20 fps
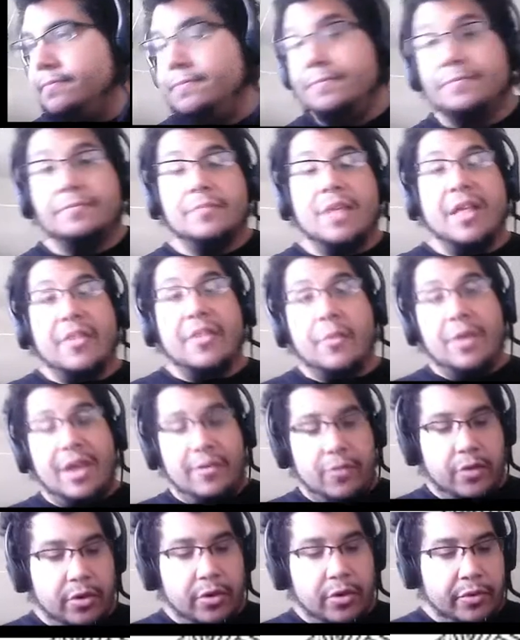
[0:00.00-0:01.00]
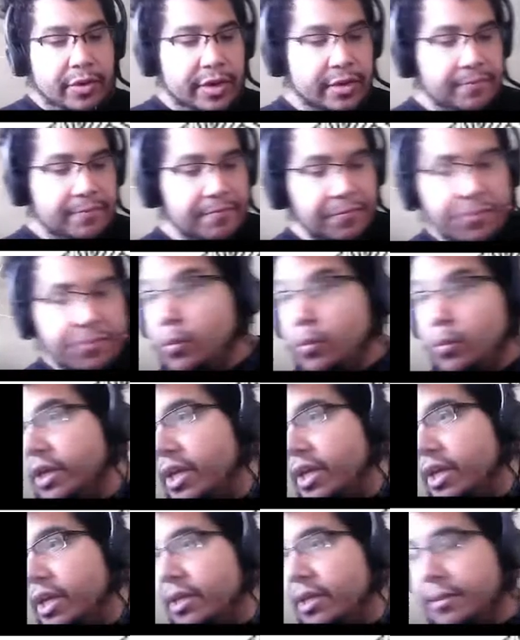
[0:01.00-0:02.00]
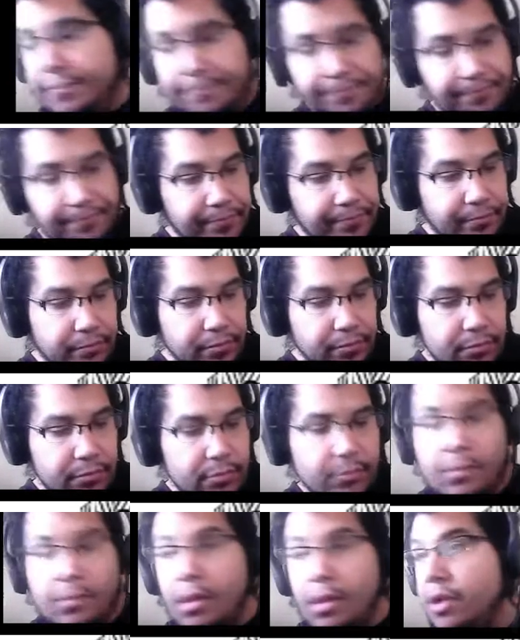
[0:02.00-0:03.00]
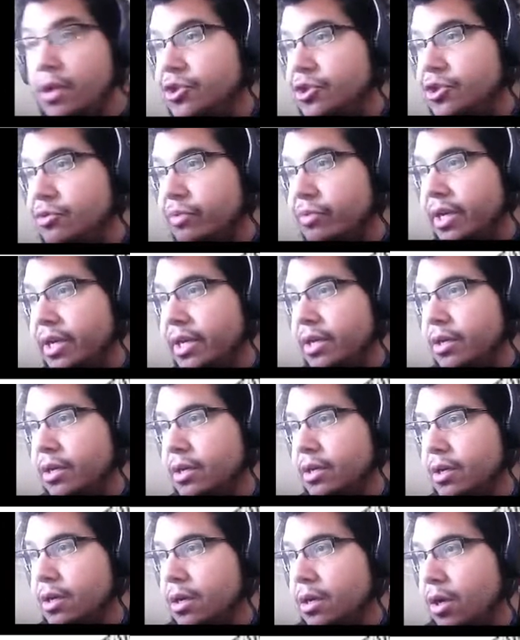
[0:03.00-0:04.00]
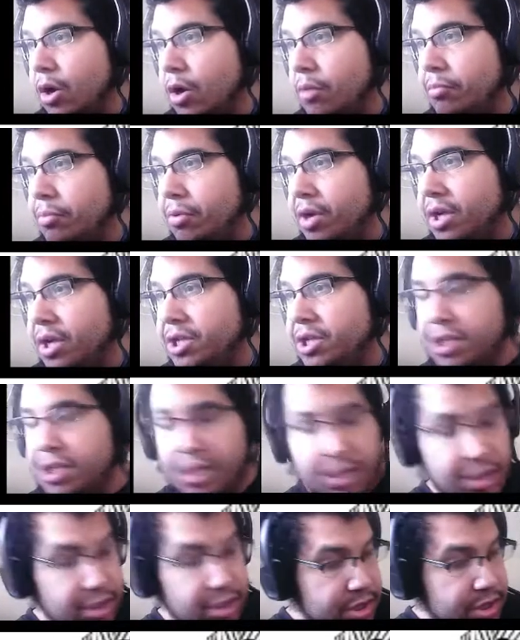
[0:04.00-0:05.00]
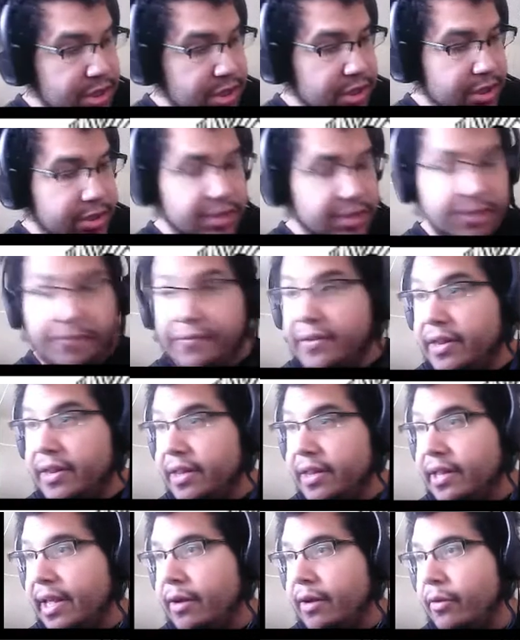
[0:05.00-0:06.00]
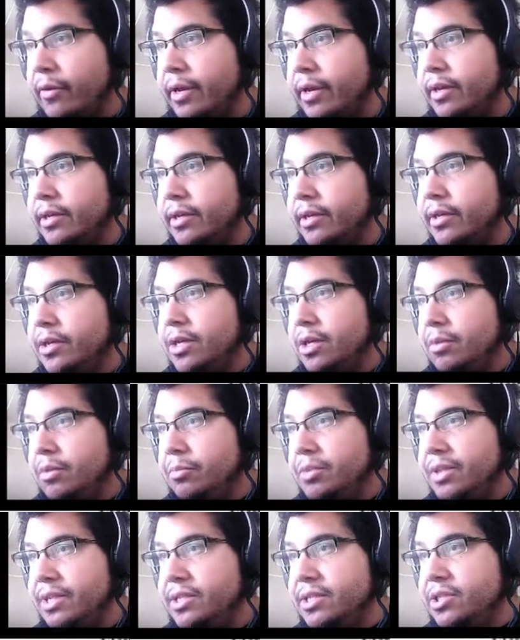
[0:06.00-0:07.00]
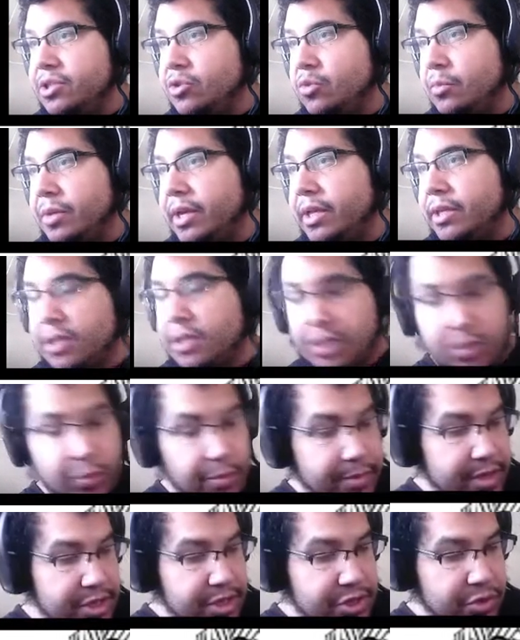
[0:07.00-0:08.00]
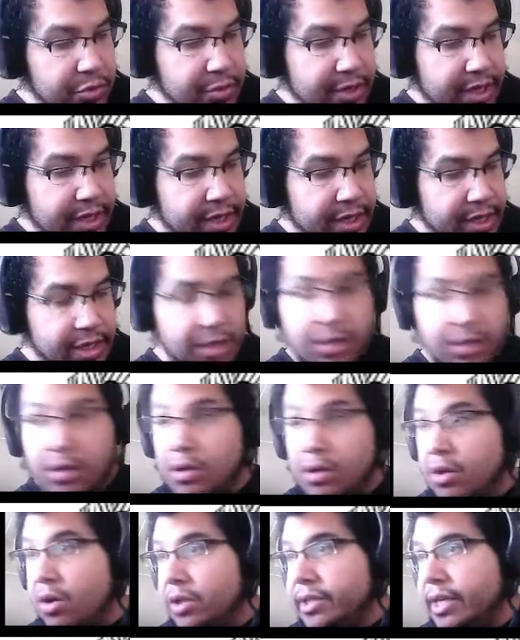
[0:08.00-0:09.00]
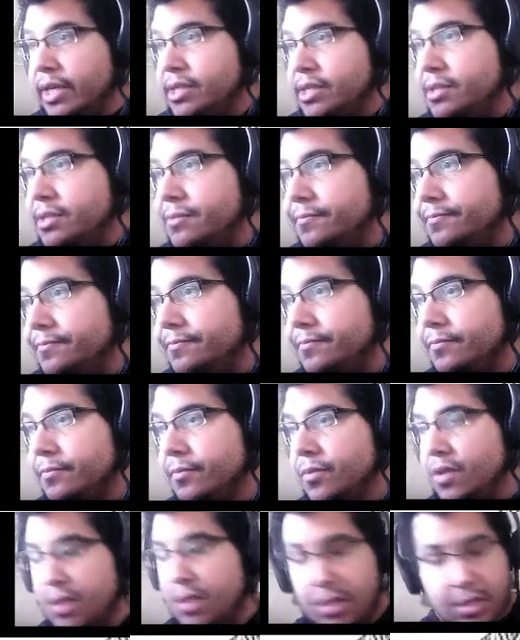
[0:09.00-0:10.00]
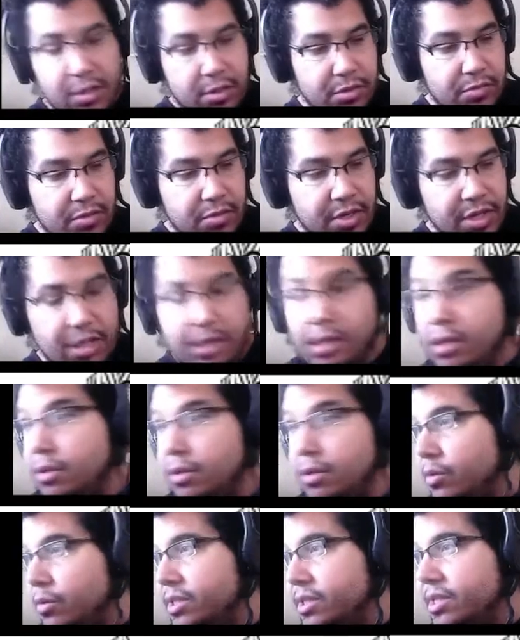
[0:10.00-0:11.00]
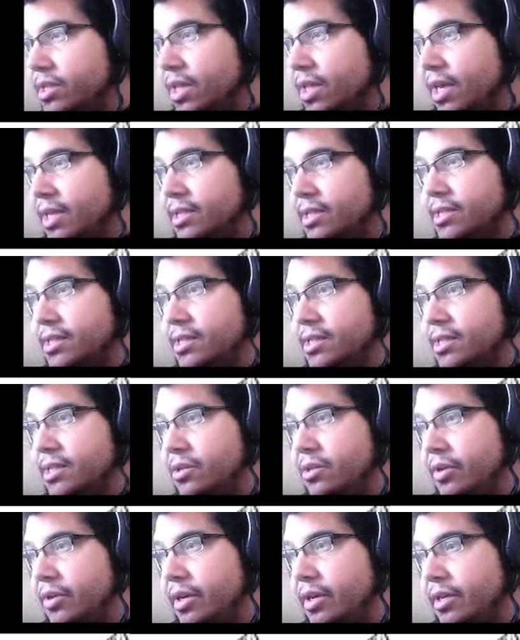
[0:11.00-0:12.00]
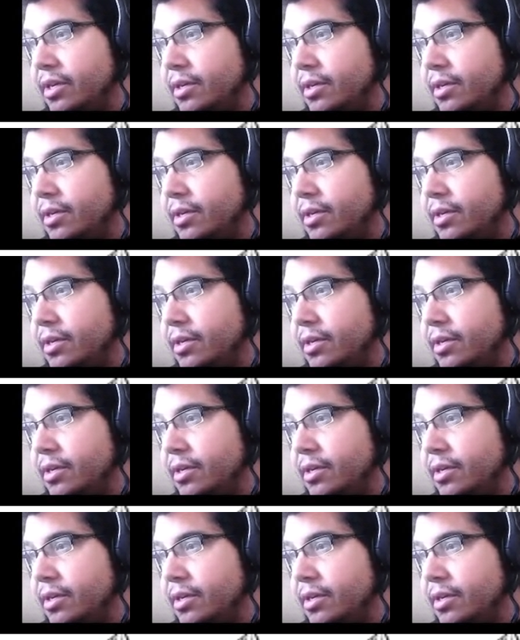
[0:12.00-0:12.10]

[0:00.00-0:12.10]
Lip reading: Now that we have our grid, we can shrink our brush to fit in that grid. But let's zoom in so we make sure we get it all nice. All right? What size is this grid?